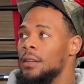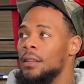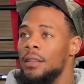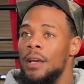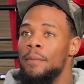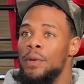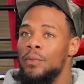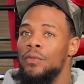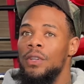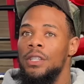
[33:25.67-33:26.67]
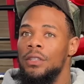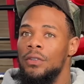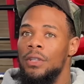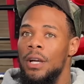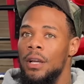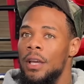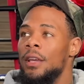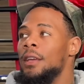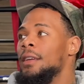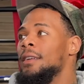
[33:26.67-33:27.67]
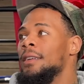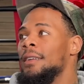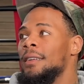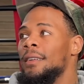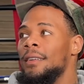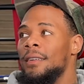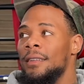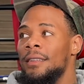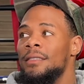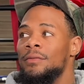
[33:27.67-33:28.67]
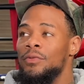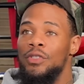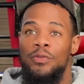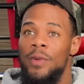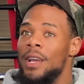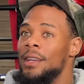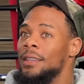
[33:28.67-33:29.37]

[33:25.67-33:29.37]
that people really thought like, hey, this might.